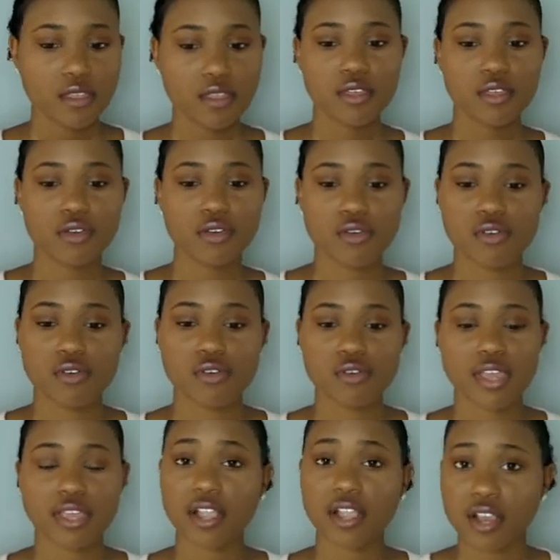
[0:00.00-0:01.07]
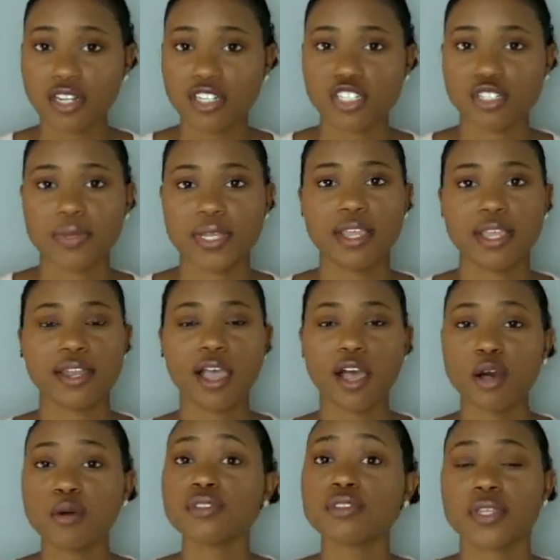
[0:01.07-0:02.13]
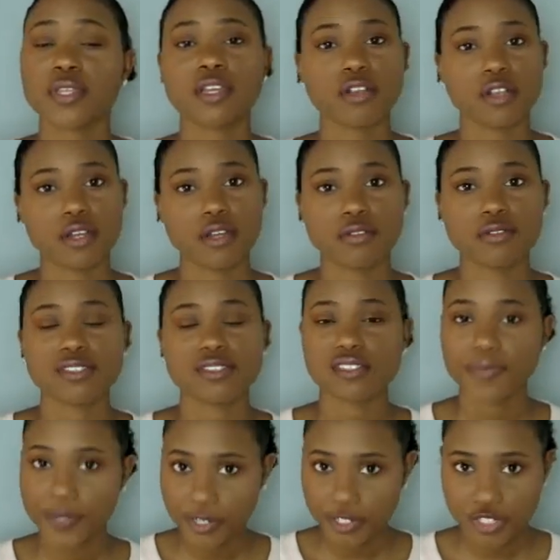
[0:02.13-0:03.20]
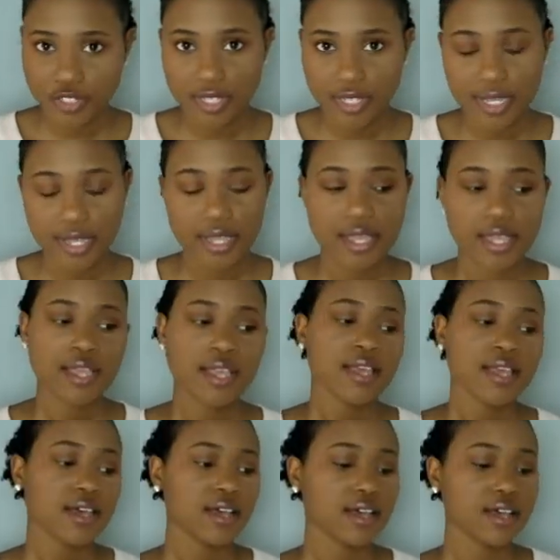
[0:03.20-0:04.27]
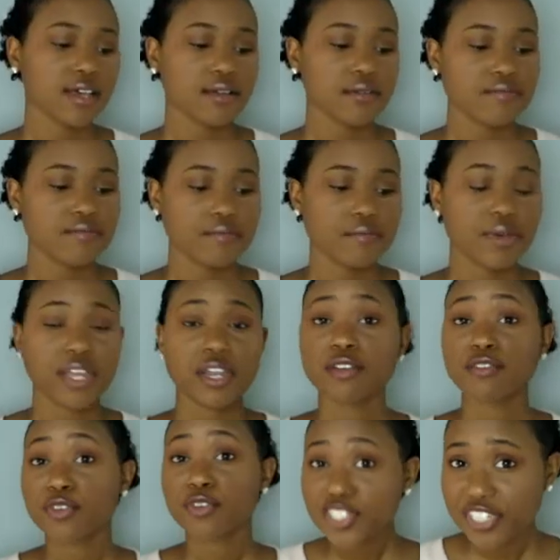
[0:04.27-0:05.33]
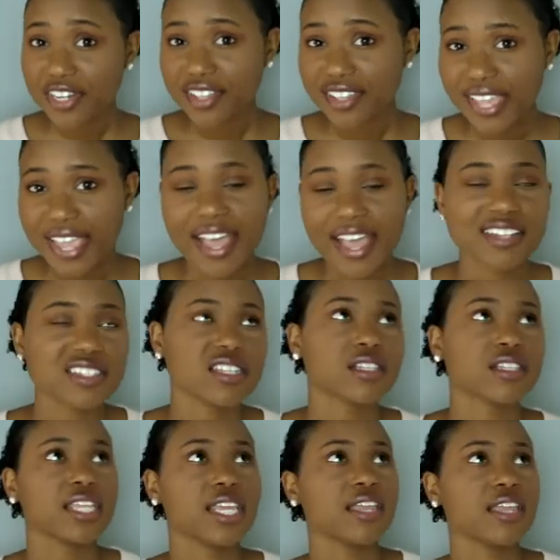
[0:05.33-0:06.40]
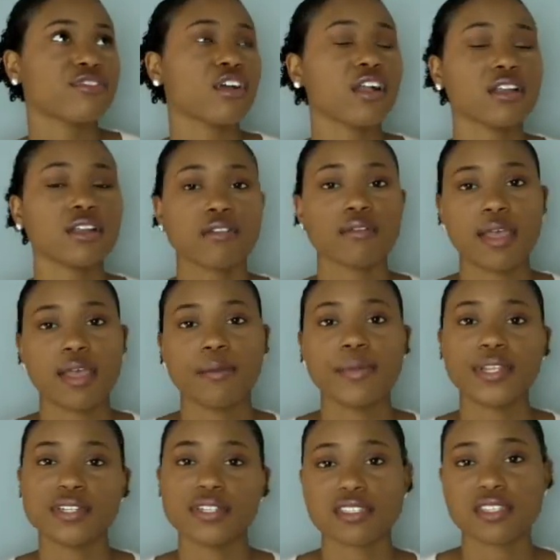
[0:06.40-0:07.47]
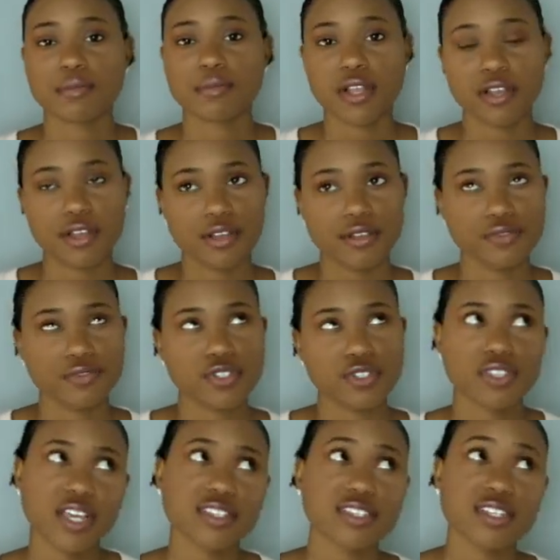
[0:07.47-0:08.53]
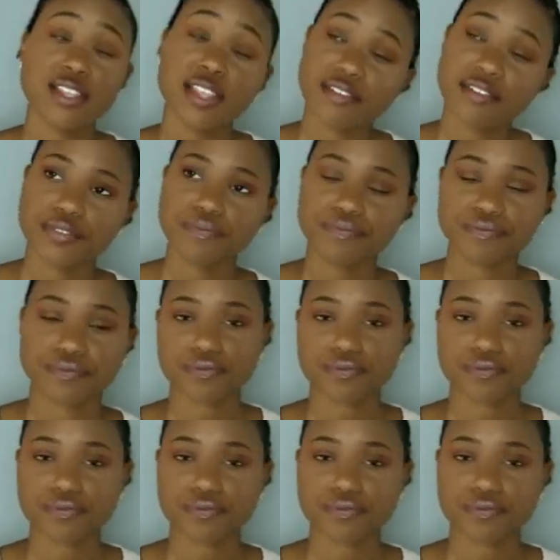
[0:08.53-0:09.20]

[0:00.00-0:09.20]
who encouraged me and helped me to grow spiritually. But unfortunately, I had to leave Gardner-Webb in December of 2011.